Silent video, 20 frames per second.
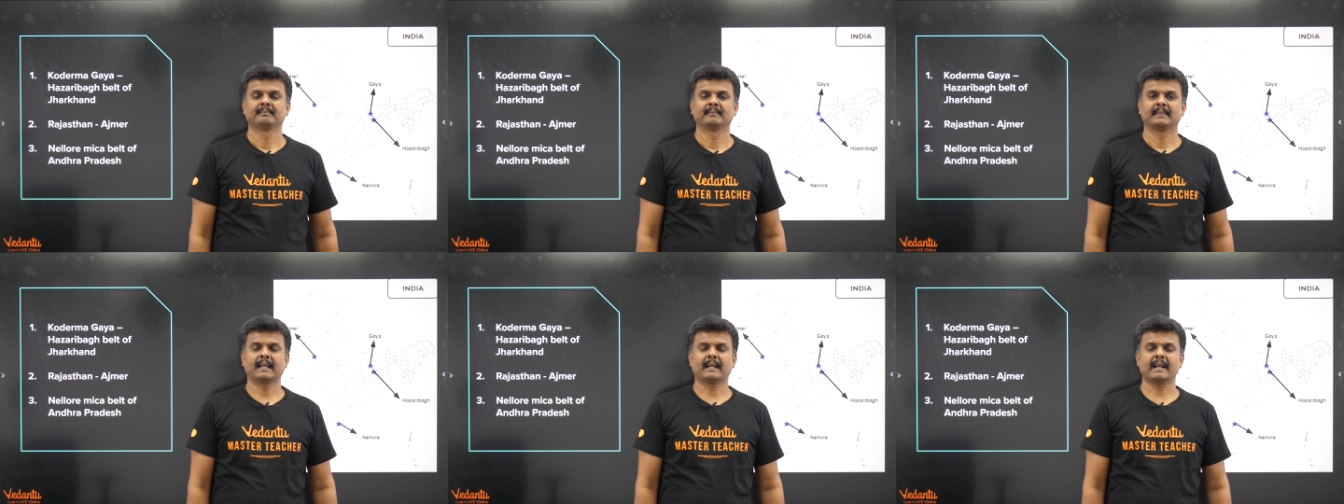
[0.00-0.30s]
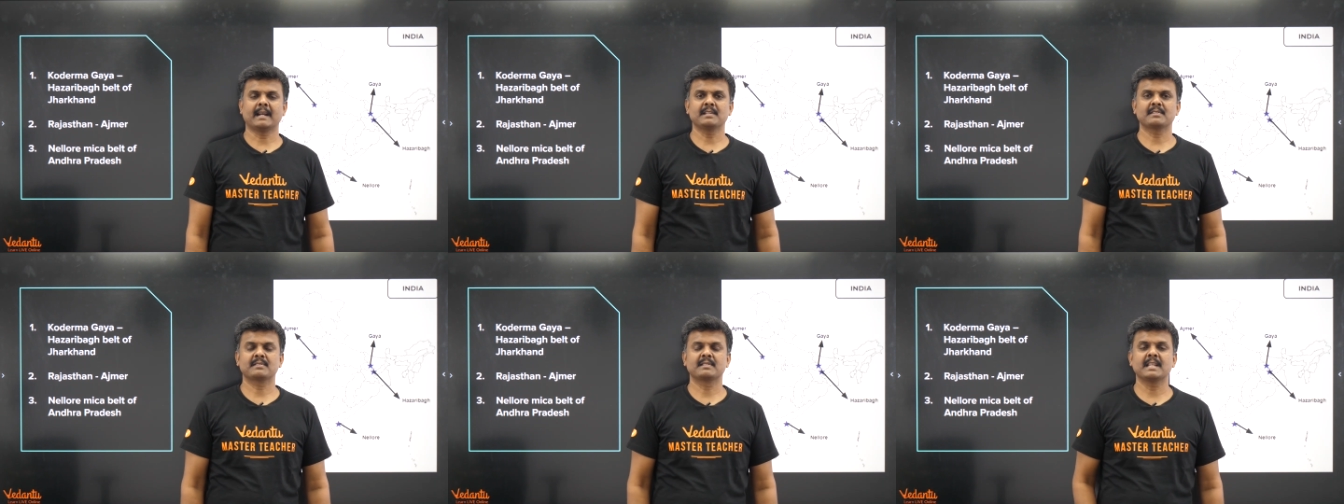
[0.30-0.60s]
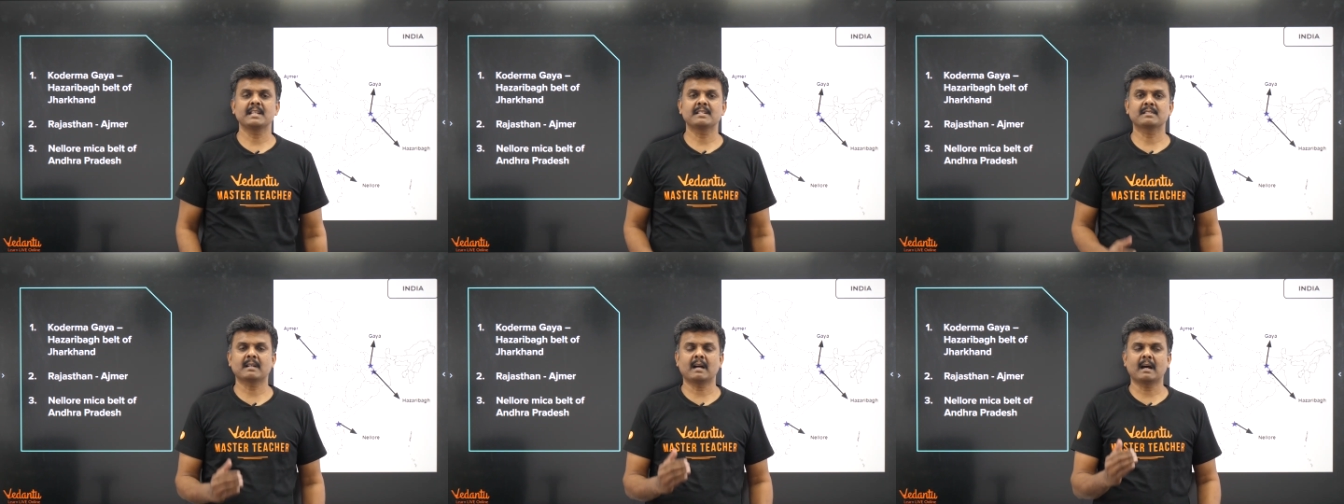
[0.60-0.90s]
Yeah, guys,
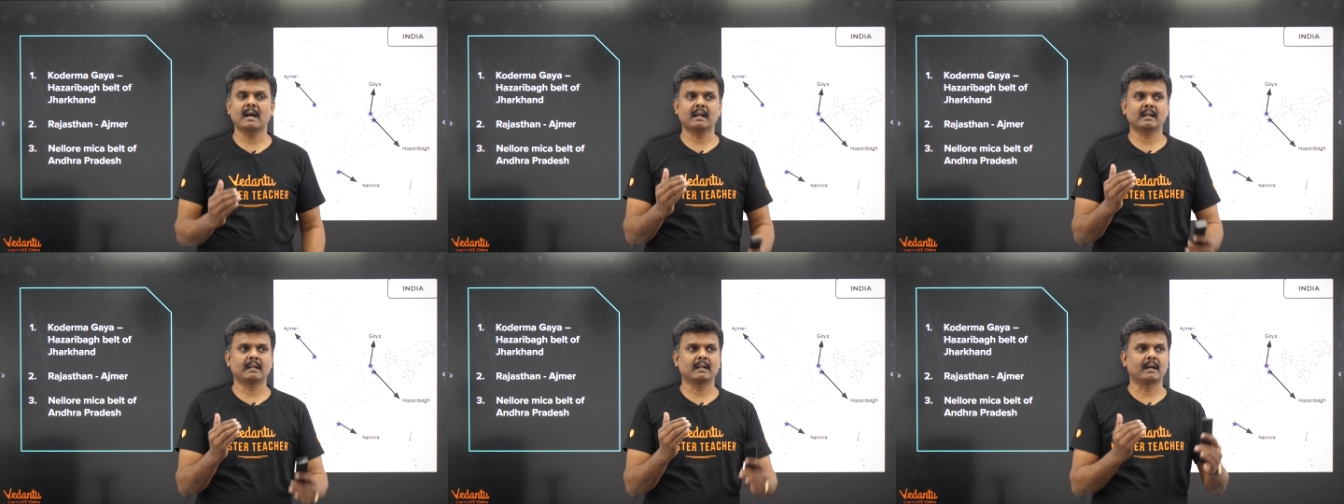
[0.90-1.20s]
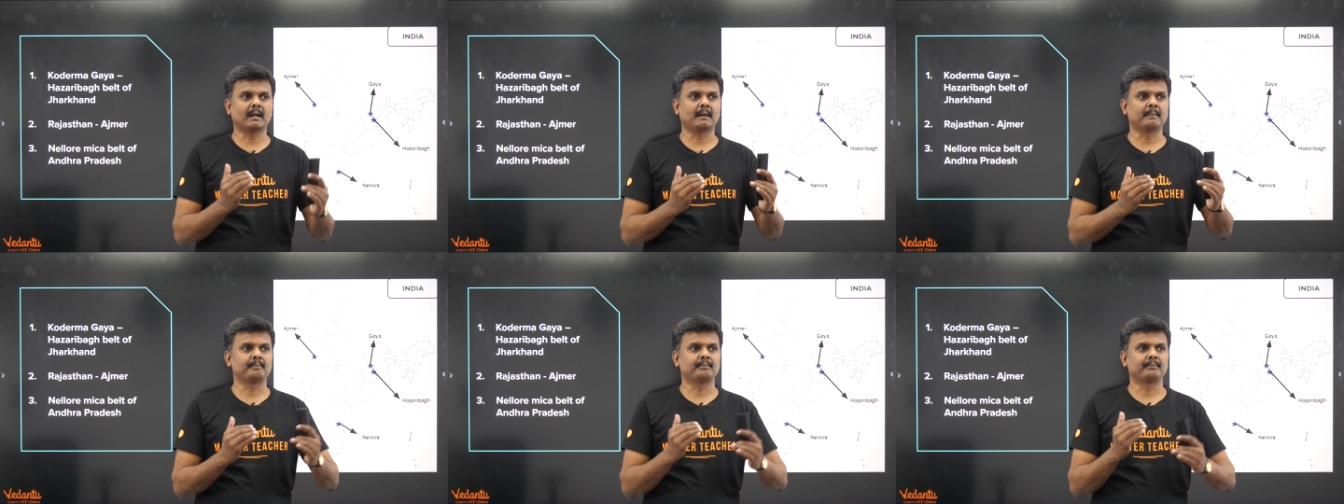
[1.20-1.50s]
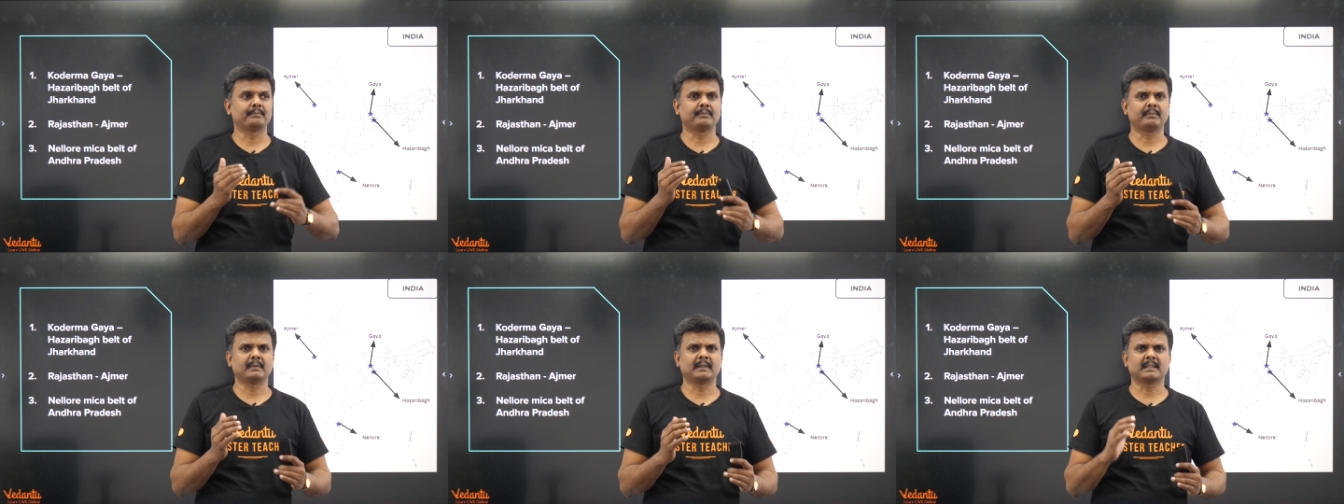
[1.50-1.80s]
these are
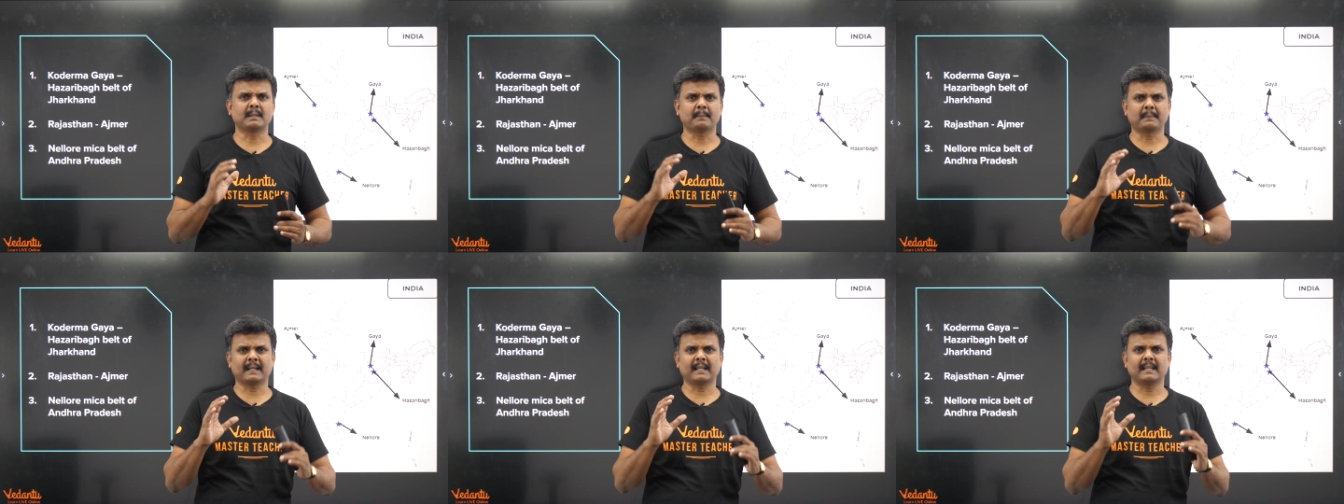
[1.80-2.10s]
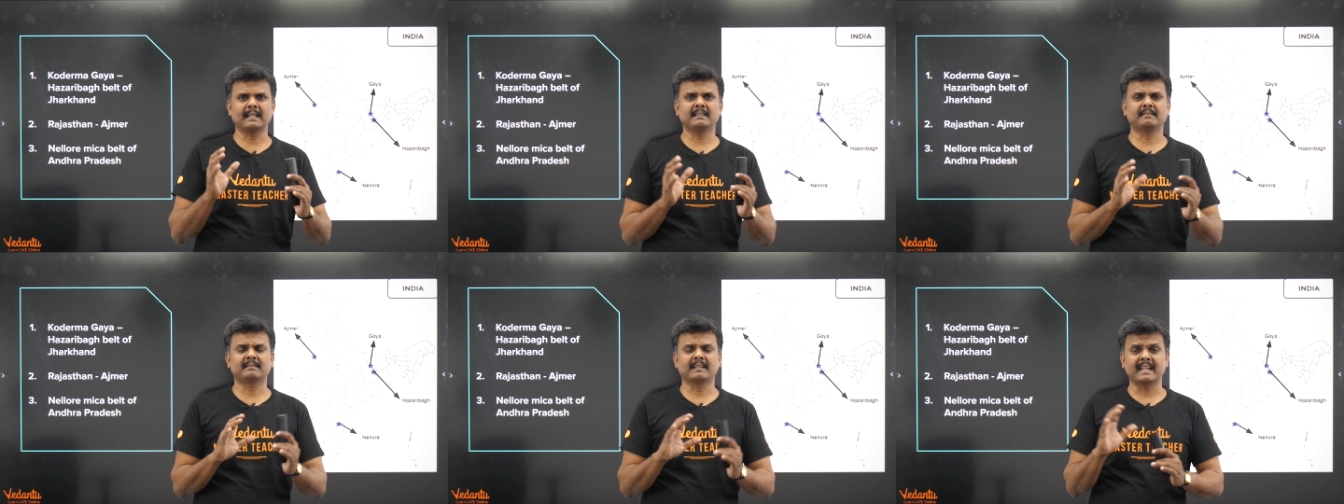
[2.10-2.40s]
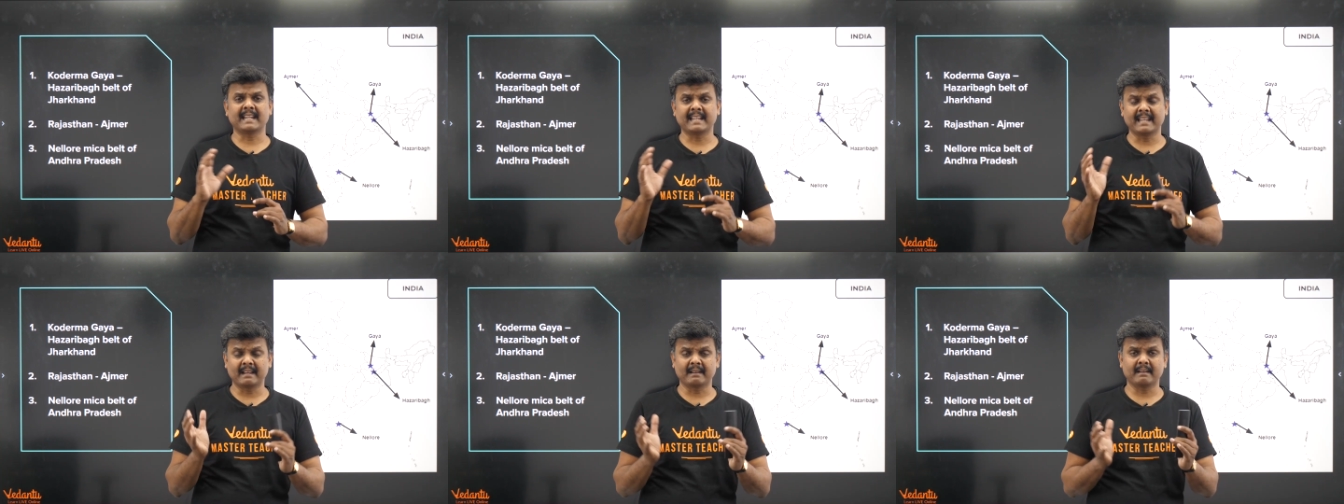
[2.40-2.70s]
typically
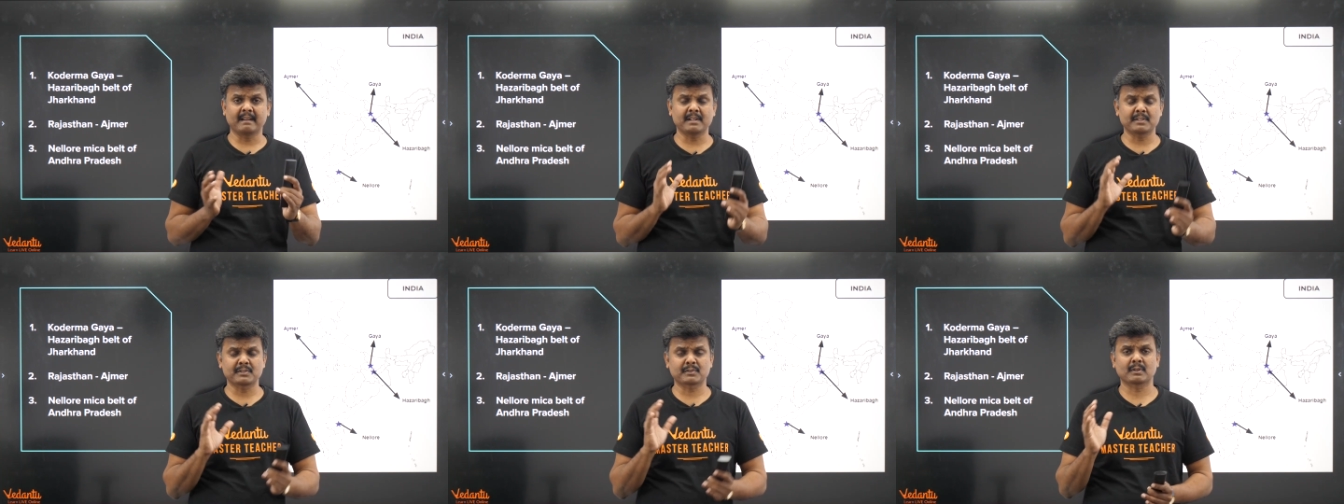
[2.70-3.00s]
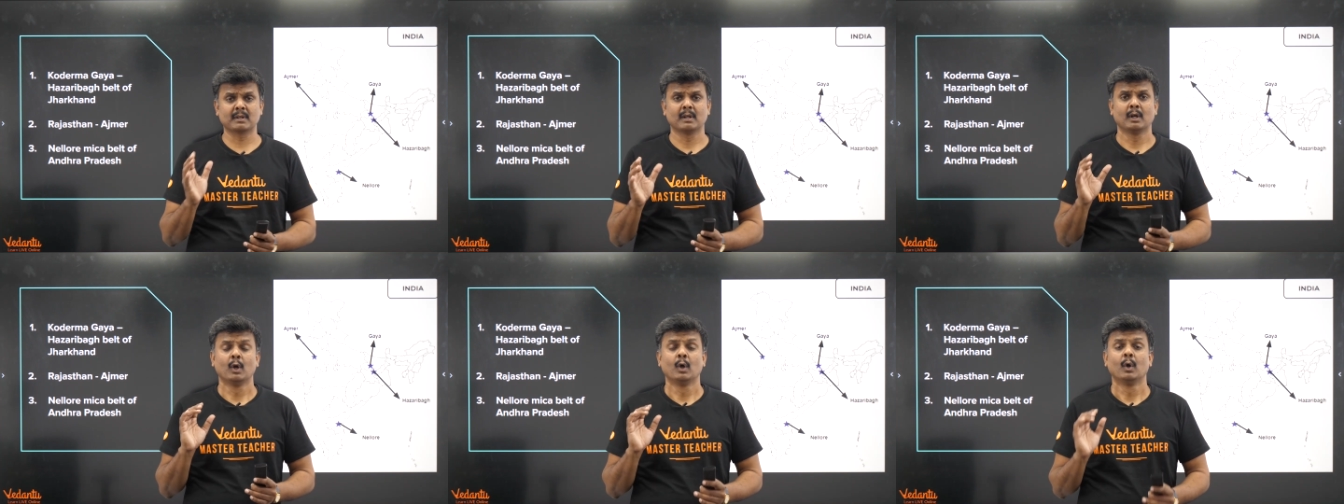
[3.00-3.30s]
three areas